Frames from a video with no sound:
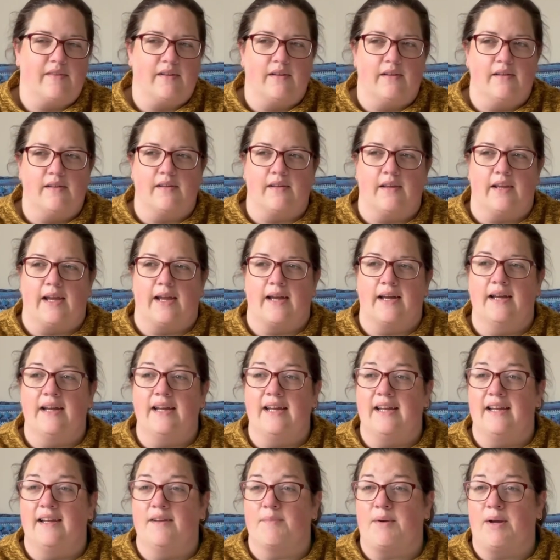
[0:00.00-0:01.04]
So yeah,
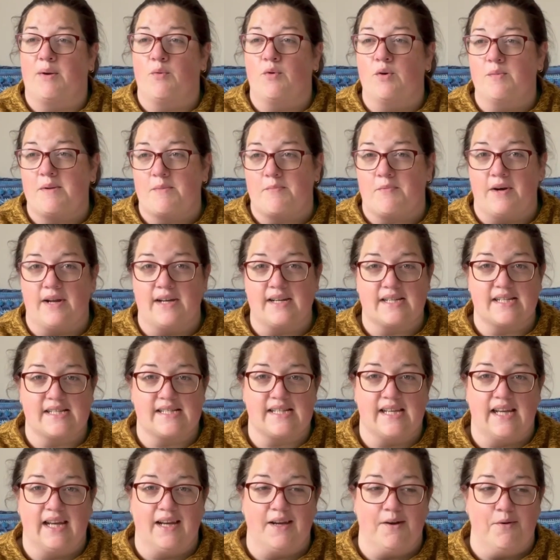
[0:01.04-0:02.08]
I will be
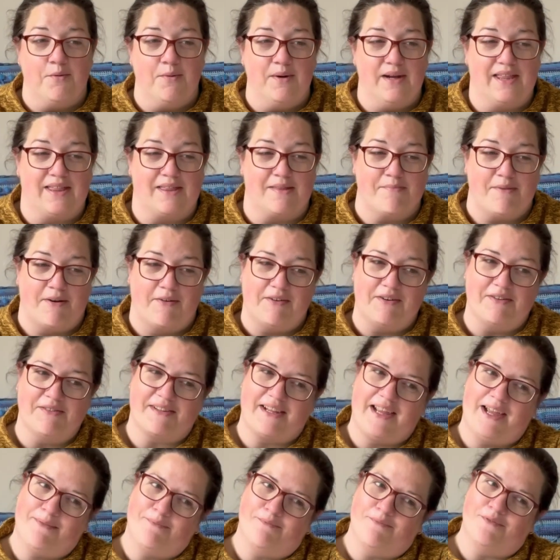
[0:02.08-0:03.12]
practicing with my rolled
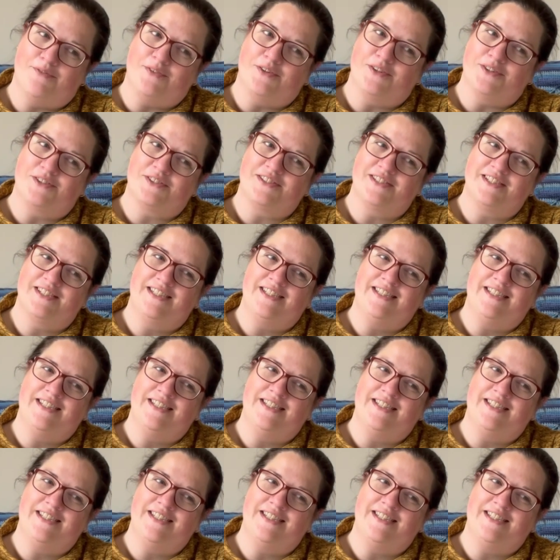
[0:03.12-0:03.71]
hem foot,